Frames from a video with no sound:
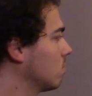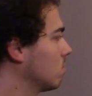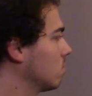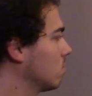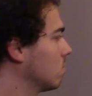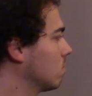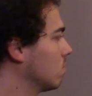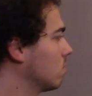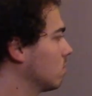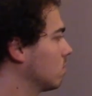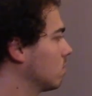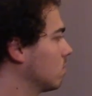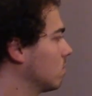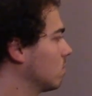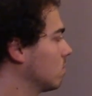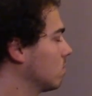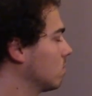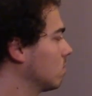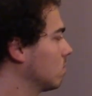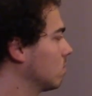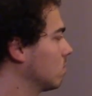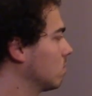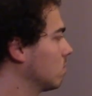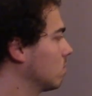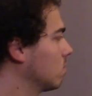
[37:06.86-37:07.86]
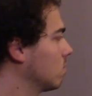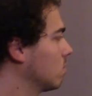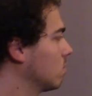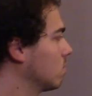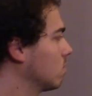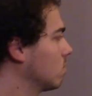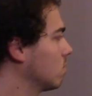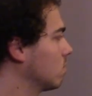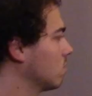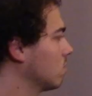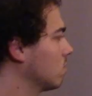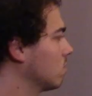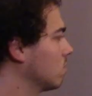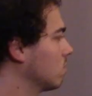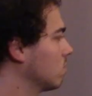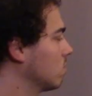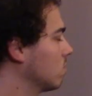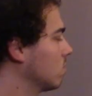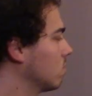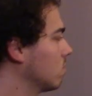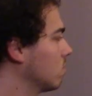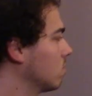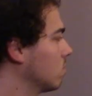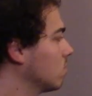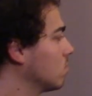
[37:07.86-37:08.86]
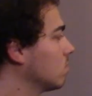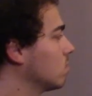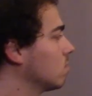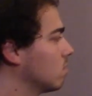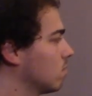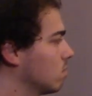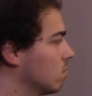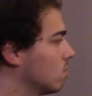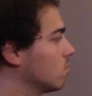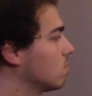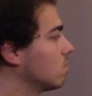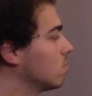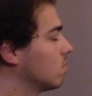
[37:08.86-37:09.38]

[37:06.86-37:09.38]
The person shown says nothing.